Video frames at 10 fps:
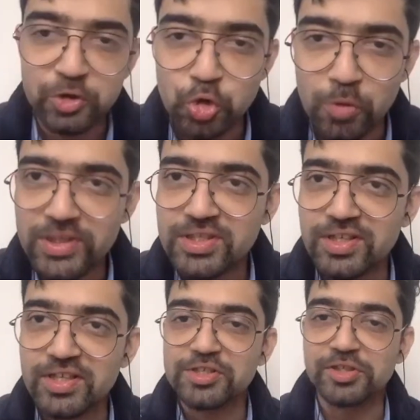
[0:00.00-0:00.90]
you so much,
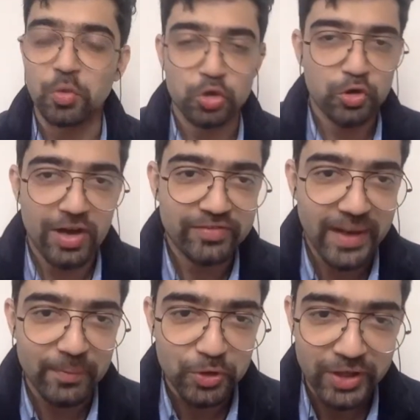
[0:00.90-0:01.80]
sir. Sir, would you have
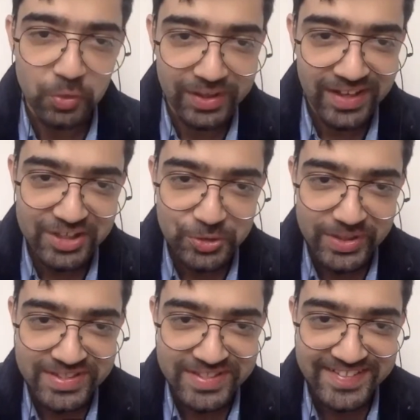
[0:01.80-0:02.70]
time to take one last
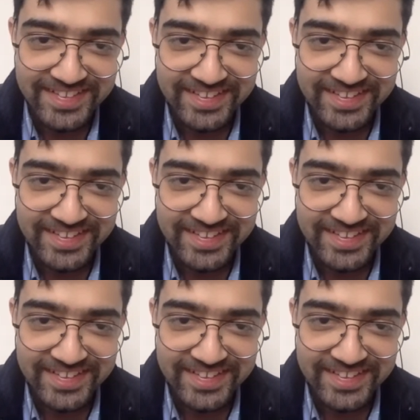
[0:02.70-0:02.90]
question?